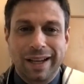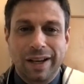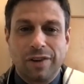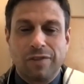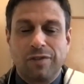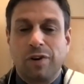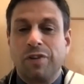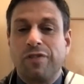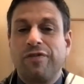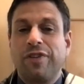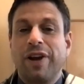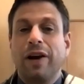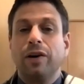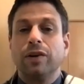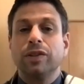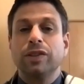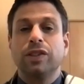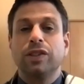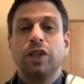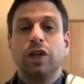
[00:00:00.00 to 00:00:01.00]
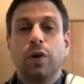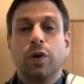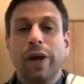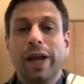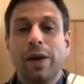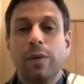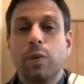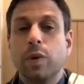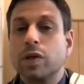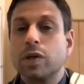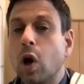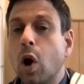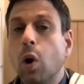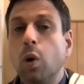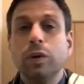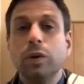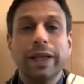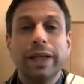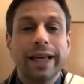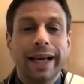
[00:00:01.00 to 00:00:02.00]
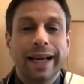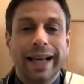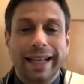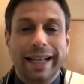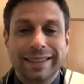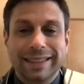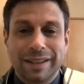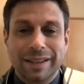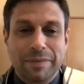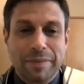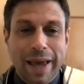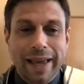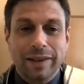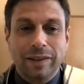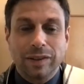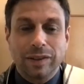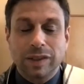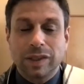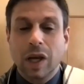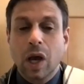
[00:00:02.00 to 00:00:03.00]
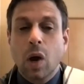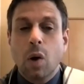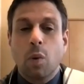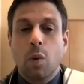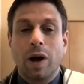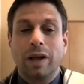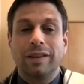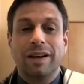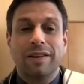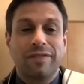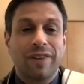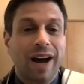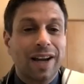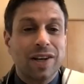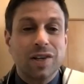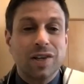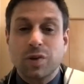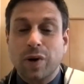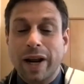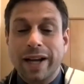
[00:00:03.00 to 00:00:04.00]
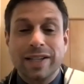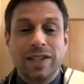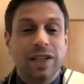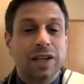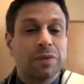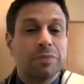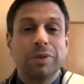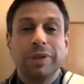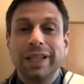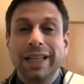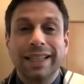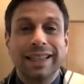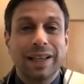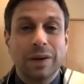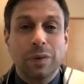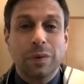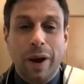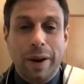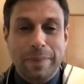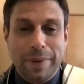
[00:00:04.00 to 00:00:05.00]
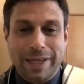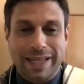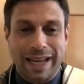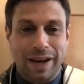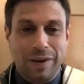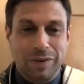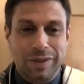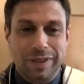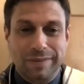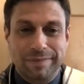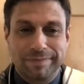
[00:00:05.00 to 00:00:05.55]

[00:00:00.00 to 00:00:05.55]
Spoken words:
For Pharaoh's decree was only against the males, while Lavan tried to completely wipe us out.